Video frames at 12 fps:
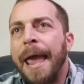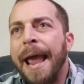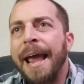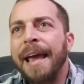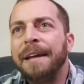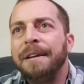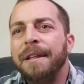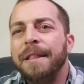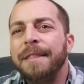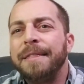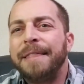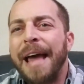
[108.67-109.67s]
And
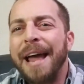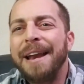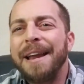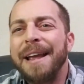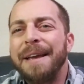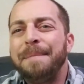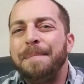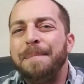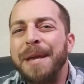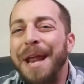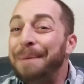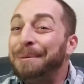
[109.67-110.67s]
that,
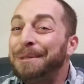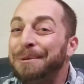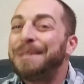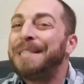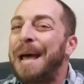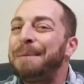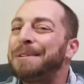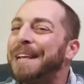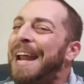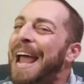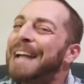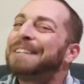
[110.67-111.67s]
being able to establish
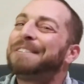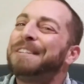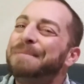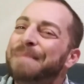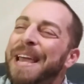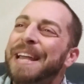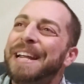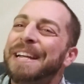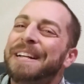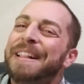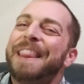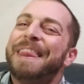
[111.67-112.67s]
that, actually made
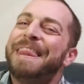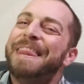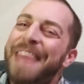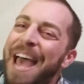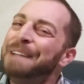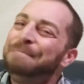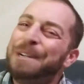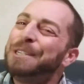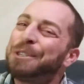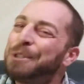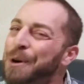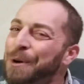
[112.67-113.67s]
it that
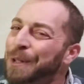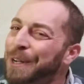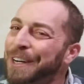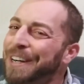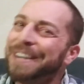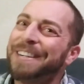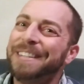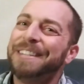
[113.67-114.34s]
much cooler